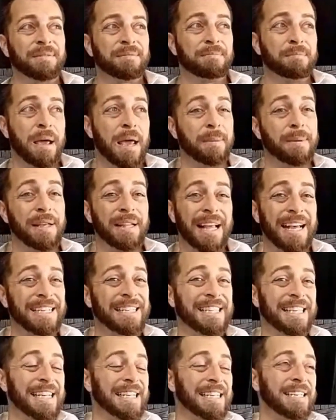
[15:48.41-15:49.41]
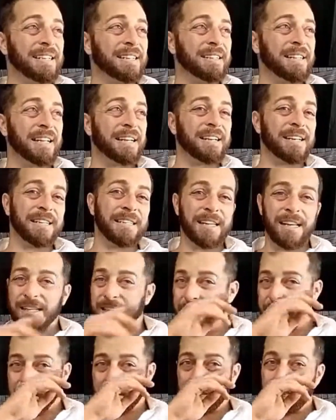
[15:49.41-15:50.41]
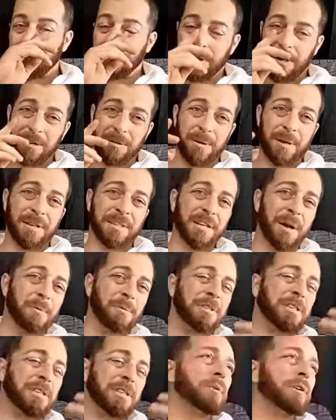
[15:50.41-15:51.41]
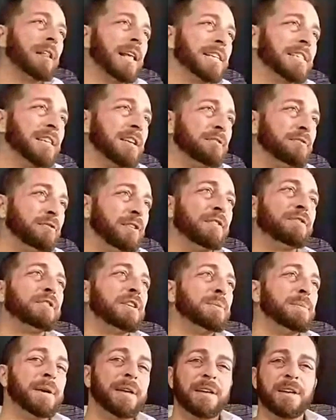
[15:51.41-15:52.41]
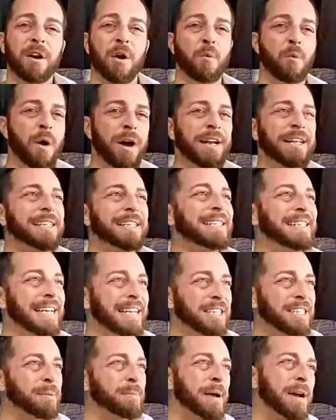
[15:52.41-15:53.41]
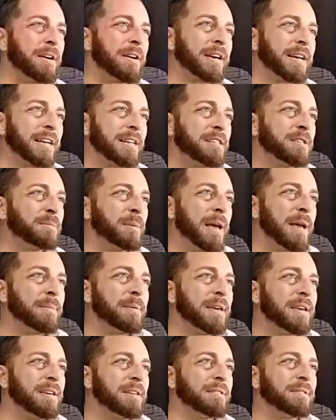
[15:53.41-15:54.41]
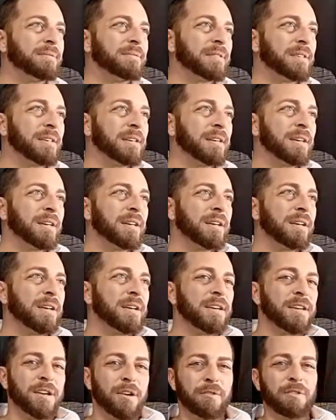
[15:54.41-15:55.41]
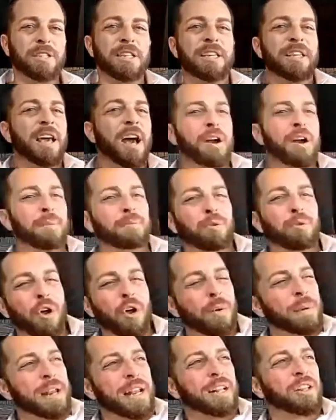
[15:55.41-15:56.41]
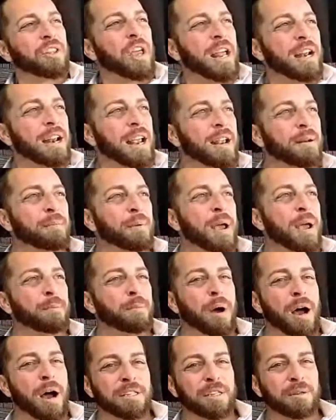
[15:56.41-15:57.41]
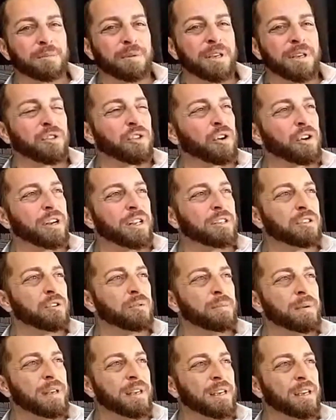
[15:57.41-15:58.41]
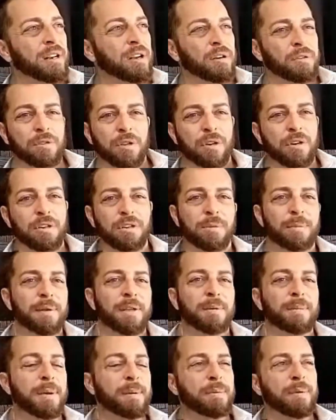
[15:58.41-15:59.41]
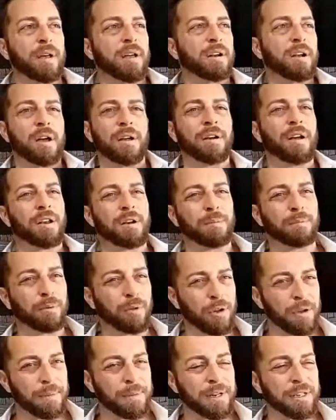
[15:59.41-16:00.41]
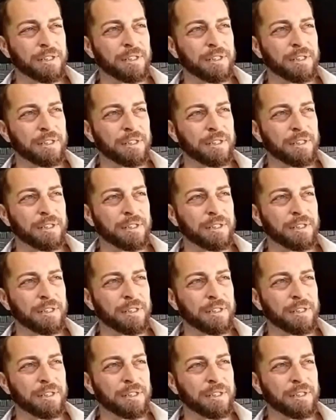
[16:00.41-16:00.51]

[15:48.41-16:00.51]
maybe less than, is it, you know, somewhere less than 50 million, you know, 1 in 6 Americans maybe. You know, we see the unemployment at possibly 32 million or 32 million people on unemployment